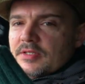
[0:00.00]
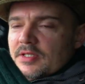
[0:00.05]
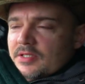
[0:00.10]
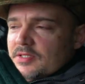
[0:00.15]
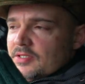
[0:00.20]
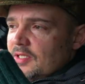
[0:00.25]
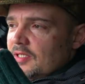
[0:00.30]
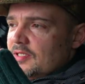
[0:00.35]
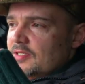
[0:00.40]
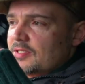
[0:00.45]

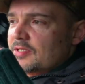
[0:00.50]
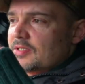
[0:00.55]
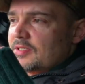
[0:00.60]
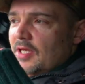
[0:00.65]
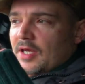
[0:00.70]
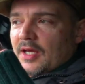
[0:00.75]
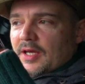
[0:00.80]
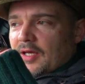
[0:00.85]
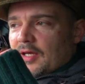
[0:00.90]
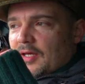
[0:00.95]
This is
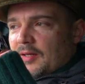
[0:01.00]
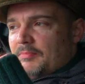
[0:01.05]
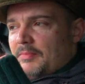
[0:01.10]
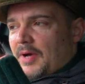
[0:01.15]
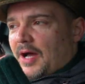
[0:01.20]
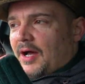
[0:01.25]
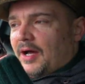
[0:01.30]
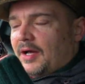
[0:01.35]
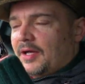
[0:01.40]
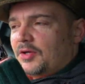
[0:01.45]
uh,
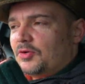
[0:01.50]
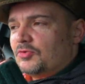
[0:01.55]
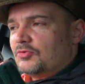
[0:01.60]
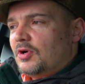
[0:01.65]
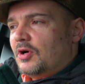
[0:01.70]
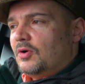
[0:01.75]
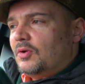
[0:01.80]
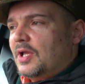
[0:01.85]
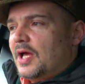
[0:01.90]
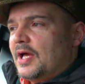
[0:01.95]
my
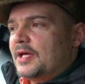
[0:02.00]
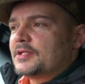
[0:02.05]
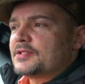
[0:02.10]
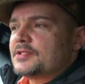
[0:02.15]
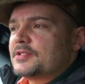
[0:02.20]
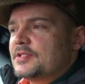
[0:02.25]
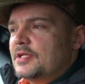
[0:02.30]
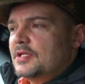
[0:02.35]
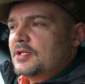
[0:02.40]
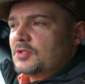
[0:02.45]
Rolex
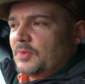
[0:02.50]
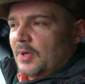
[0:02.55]
Sea